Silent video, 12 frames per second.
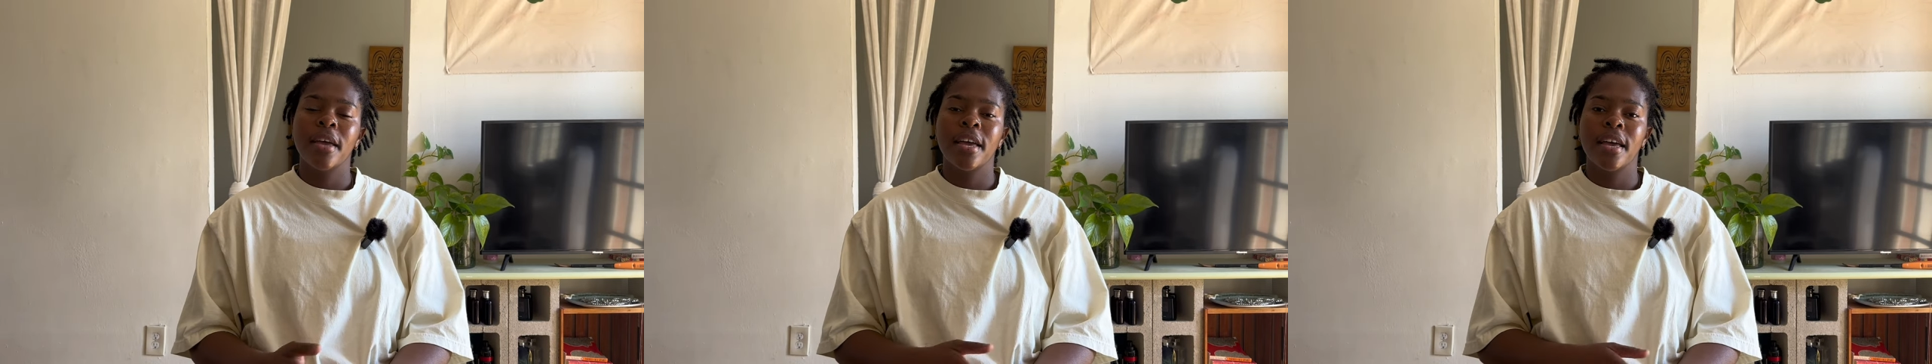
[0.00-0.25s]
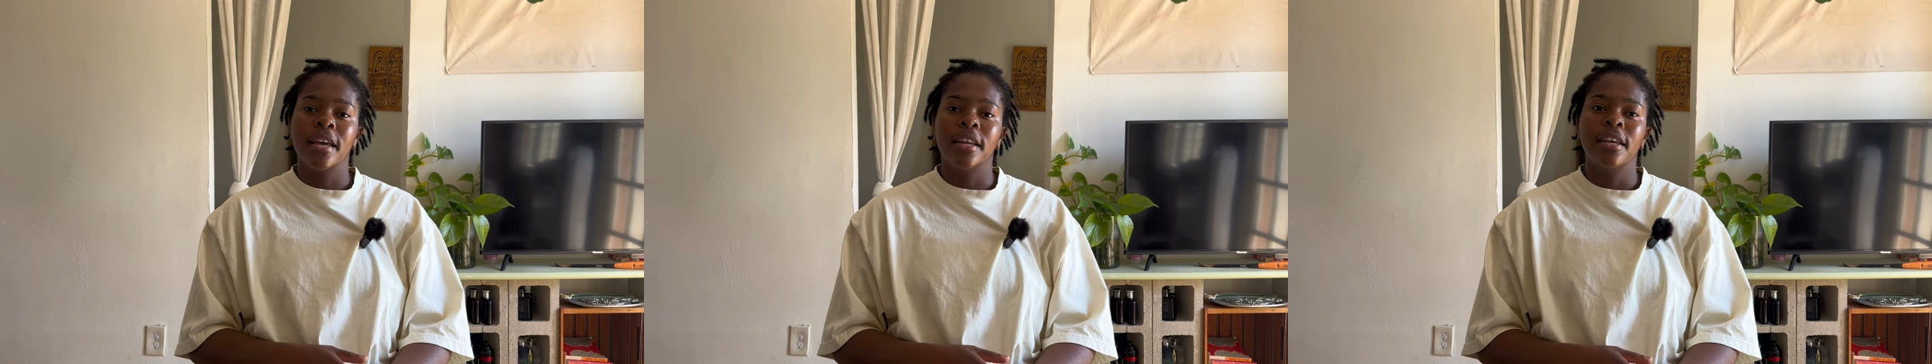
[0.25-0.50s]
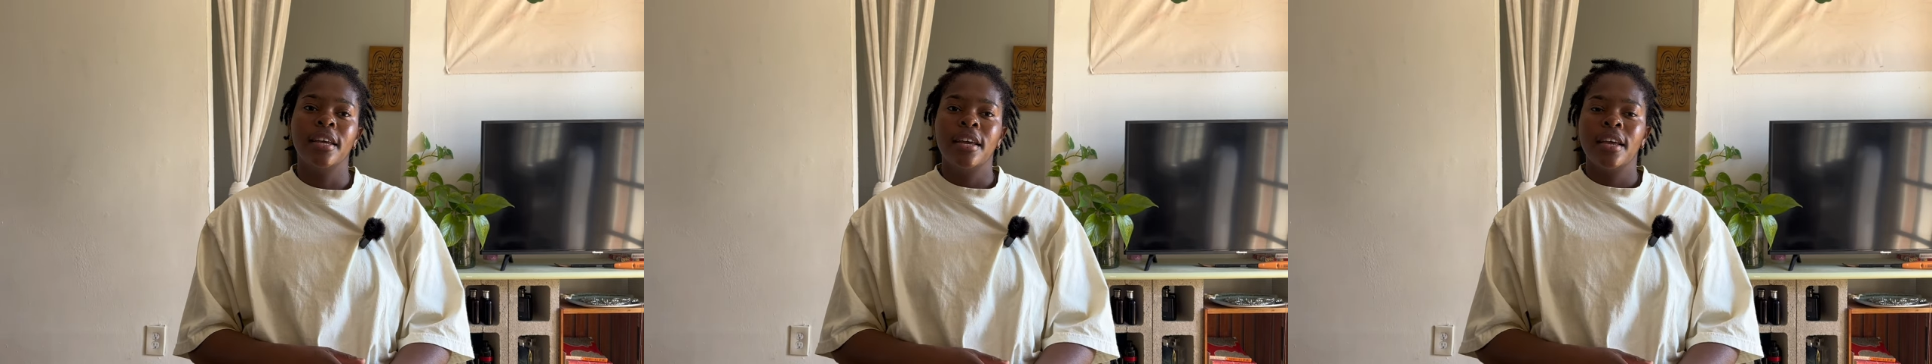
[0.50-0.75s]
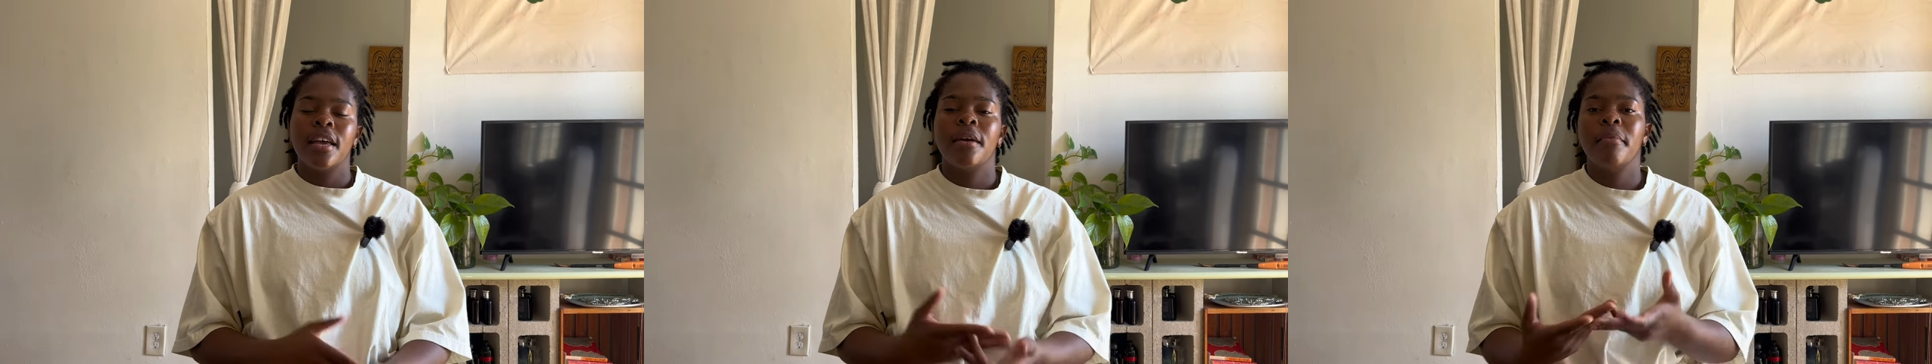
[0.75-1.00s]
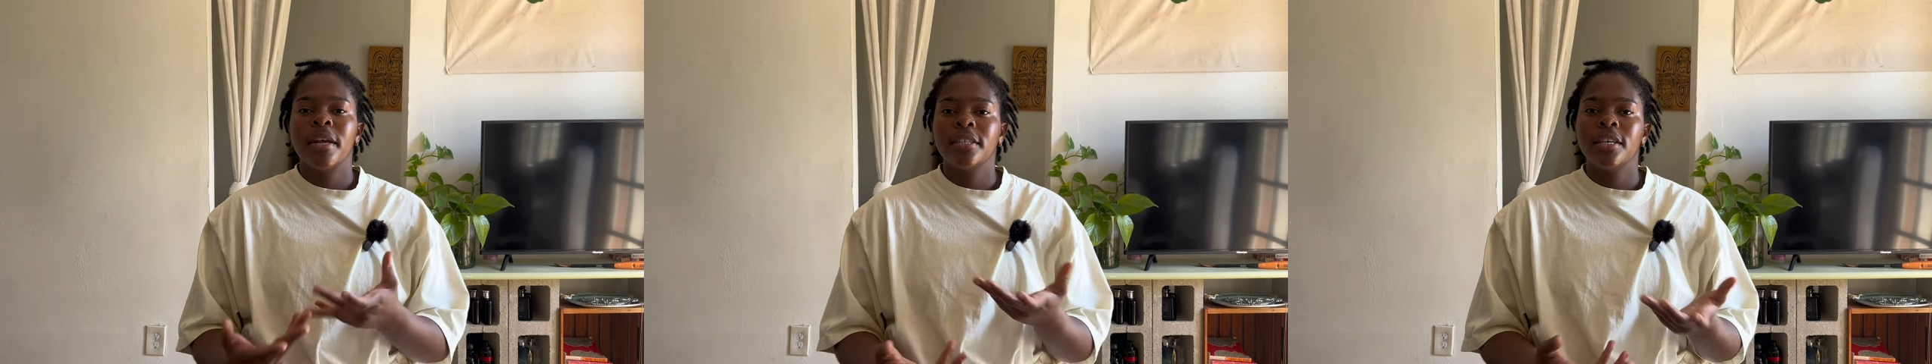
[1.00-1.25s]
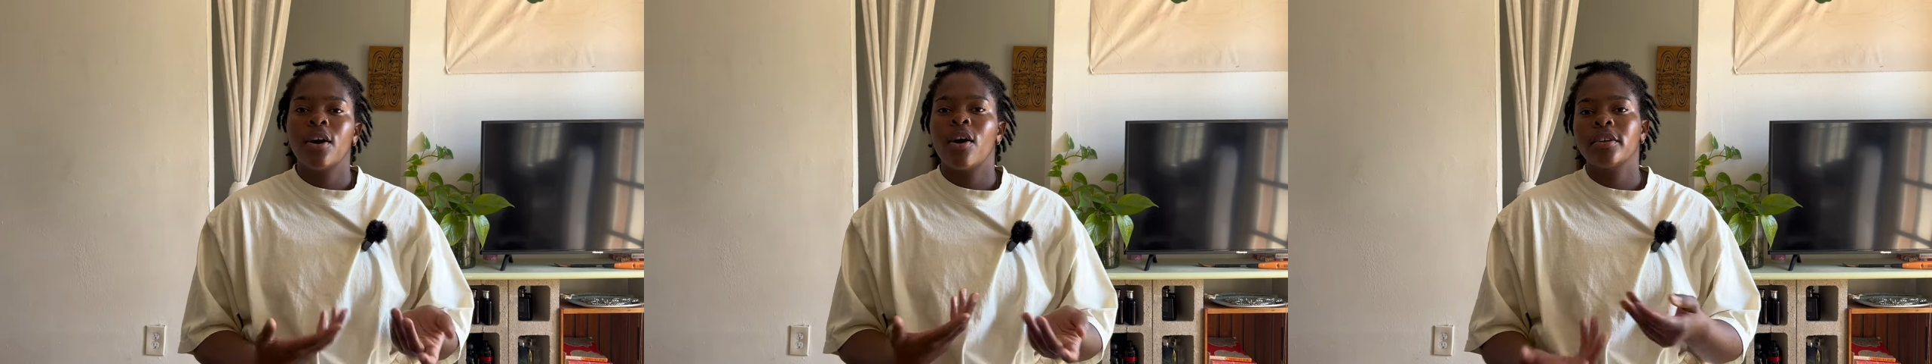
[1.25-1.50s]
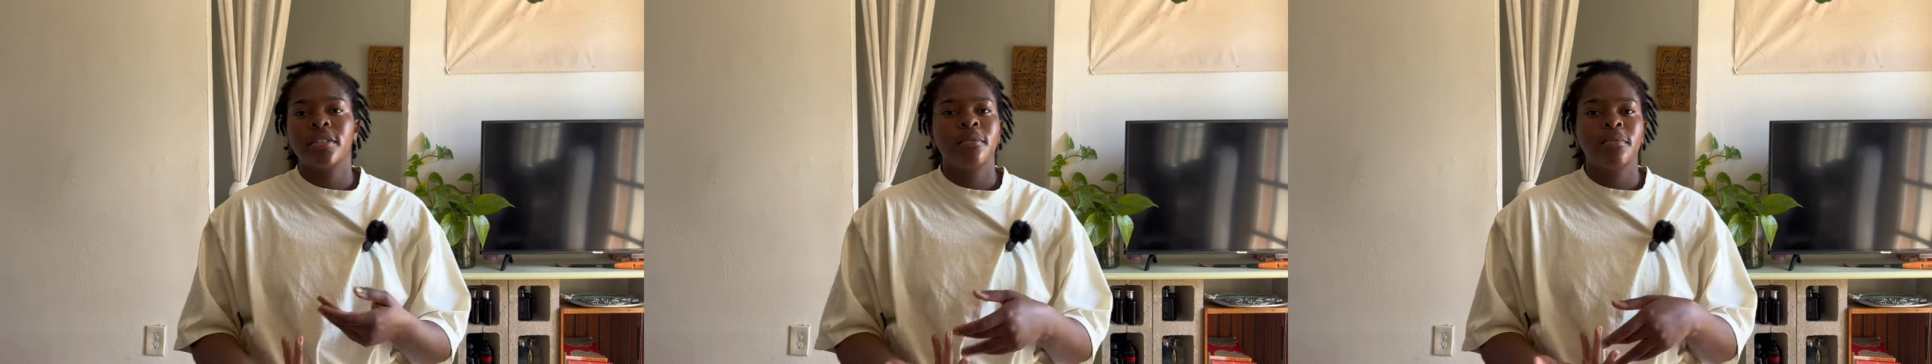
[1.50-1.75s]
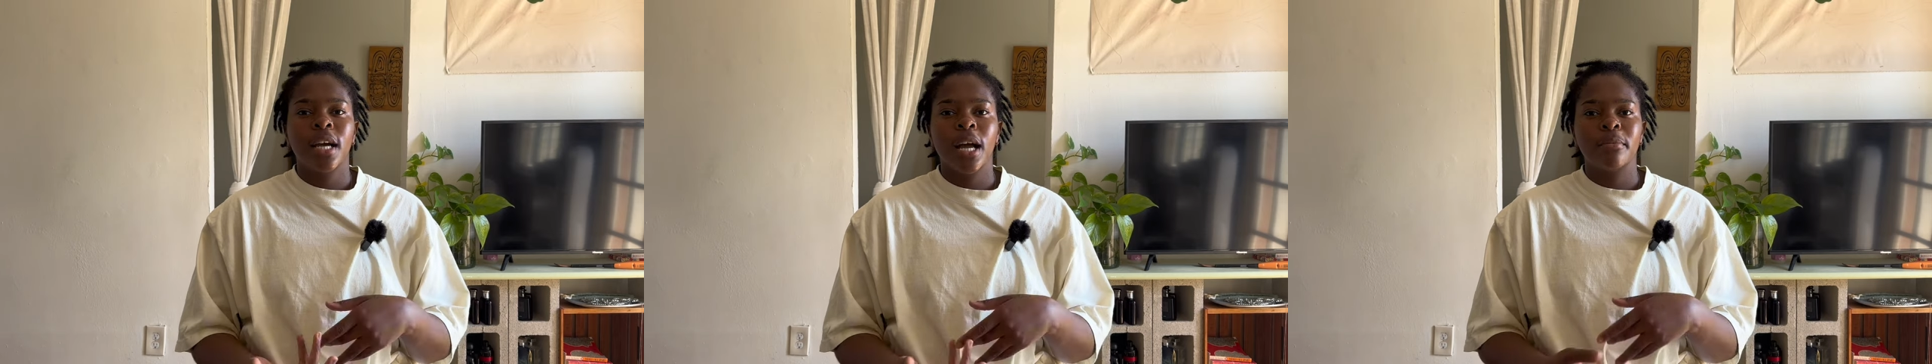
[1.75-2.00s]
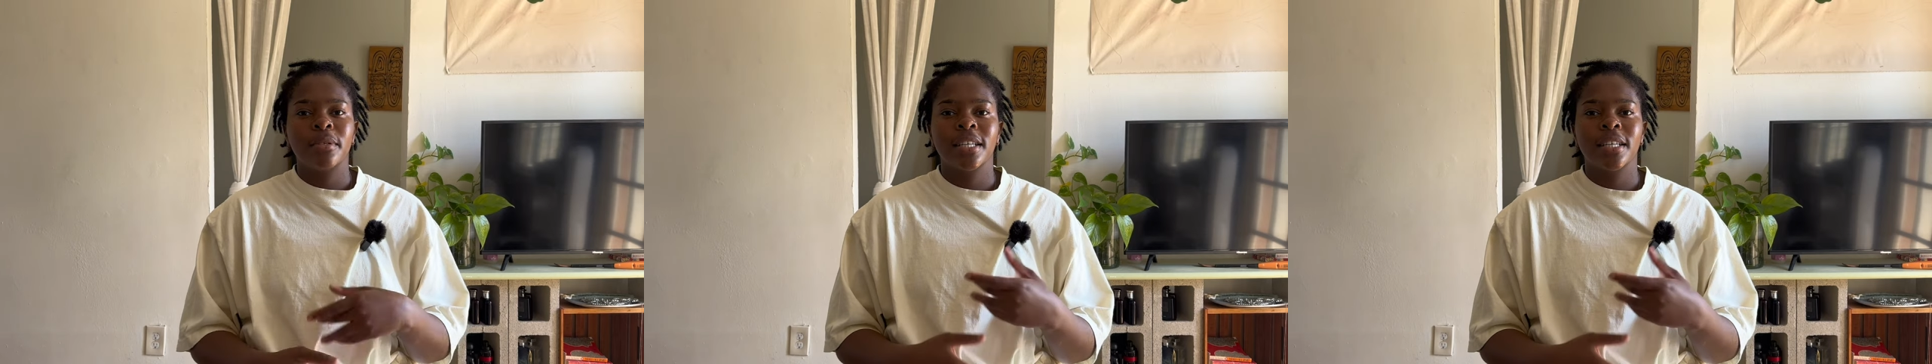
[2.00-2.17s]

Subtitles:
And it makes it hard sometimes